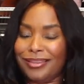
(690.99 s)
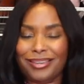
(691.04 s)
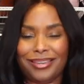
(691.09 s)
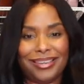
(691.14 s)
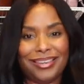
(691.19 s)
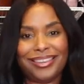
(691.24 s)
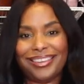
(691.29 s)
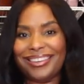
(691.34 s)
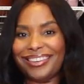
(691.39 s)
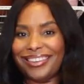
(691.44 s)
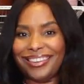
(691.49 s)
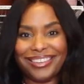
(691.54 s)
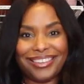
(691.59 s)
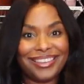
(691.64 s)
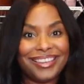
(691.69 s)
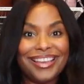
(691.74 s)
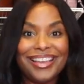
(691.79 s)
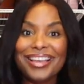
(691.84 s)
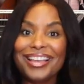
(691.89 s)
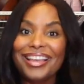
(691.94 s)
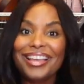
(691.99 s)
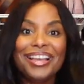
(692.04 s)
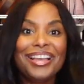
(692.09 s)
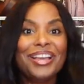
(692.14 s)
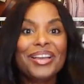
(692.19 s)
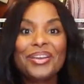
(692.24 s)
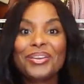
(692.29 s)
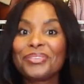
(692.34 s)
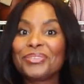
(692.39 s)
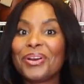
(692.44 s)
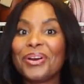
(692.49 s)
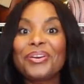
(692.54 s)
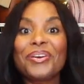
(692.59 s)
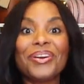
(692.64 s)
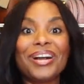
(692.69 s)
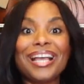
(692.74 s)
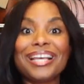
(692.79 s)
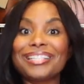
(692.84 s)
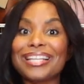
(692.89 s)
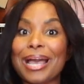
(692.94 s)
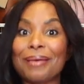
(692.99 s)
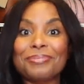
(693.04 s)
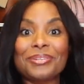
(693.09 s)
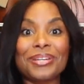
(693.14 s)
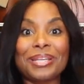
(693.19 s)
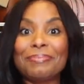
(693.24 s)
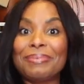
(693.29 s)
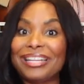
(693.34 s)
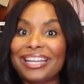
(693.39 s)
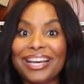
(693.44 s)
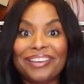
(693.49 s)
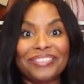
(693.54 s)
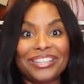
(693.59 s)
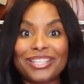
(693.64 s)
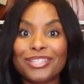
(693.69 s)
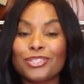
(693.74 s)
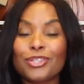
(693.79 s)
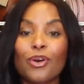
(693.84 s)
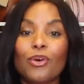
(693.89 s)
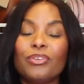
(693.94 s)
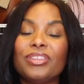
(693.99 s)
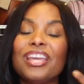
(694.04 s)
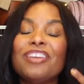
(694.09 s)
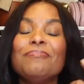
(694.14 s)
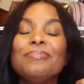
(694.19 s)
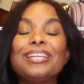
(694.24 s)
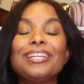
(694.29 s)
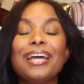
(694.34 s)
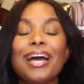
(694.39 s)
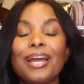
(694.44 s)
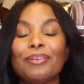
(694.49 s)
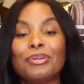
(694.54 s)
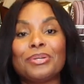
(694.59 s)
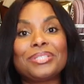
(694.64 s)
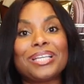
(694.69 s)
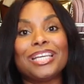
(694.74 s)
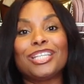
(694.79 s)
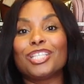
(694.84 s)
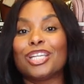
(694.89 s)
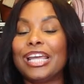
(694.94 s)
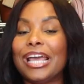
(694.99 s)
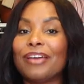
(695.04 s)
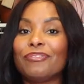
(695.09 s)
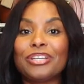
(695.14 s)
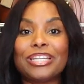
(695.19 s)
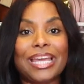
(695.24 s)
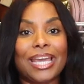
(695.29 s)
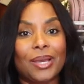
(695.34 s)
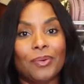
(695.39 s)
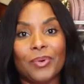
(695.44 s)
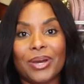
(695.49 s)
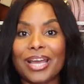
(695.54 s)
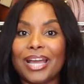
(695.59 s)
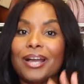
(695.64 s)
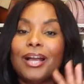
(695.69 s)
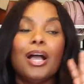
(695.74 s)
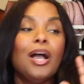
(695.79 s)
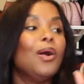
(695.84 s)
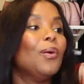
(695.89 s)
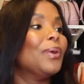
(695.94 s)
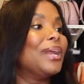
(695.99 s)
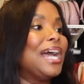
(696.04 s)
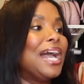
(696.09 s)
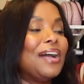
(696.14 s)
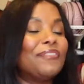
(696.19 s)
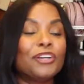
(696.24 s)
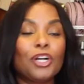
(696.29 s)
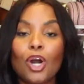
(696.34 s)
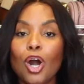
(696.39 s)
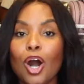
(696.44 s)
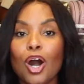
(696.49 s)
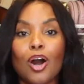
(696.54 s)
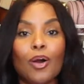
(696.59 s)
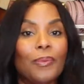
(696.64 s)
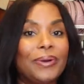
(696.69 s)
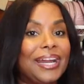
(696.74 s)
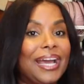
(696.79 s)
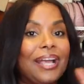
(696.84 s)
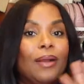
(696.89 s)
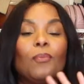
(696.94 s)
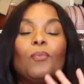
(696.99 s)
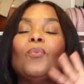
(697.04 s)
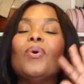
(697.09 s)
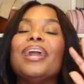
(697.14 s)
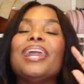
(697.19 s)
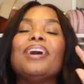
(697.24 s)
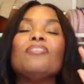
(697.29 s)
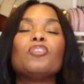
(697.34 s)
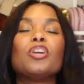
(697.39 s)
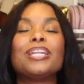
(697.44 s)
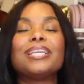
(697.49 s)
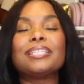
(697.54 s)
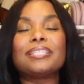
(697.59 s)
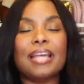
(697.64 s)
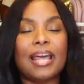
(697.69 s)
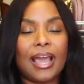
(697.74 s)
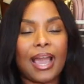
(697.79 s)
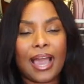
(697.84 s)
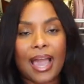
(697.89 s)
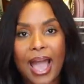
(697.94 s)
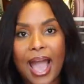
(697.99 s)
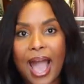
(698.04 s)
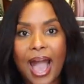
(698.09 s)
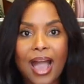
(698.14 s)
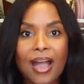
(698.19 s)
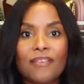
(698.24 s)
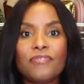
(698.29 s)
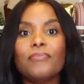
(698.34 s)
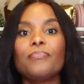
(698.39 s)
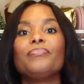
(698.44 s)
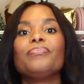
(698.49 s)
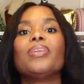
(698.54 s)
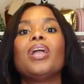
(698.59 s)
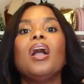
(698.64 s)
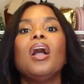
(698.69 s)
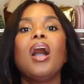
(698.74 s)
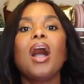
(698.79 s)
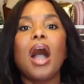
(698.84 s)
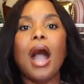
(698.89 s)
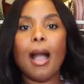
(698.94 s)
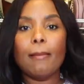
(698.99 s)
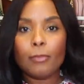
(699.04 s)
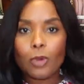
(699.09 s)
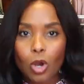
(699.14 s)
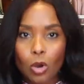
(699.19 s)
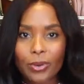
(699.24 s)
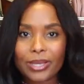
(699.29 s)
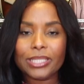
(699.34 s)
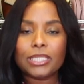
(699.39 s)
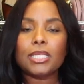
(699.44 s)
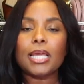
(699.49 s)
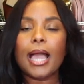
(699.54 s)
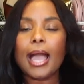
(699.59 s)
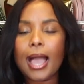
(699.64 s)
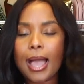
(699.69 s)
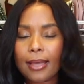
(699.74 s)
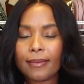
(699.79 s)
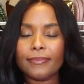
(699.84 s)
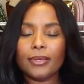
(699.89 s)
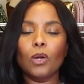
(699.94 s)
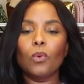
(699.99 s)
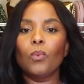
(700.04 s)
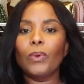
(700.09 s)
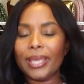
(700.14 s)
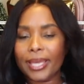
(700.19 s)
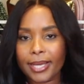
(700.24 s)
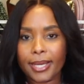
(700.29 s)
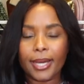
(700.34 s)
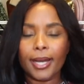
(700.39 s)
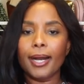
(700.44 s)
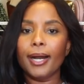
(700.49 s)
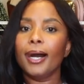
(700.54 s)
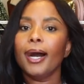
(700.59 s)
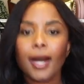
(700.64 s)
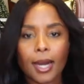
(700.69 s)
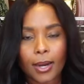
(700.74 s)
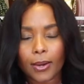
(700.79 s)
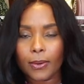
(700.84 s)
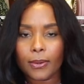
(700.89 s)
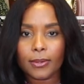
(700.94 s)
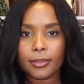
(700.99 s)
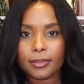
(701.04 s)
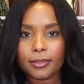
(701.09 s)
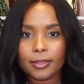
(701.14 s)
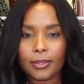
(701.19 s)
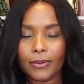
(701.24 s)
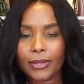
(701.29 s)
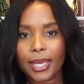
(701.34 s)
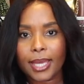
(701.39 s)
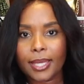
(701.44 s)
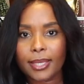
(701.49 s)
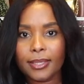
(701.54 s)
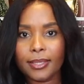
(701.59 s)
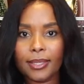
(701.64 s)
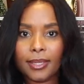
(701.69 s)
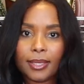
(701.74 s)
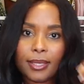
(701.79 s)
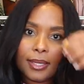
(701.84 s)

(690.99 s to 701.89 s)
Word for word: your girl has absolutely been loving. So they've been in high rotation every day. Whatever, when I have a call, when I whatever it is that I have, I'm going to have a wig on. Okay.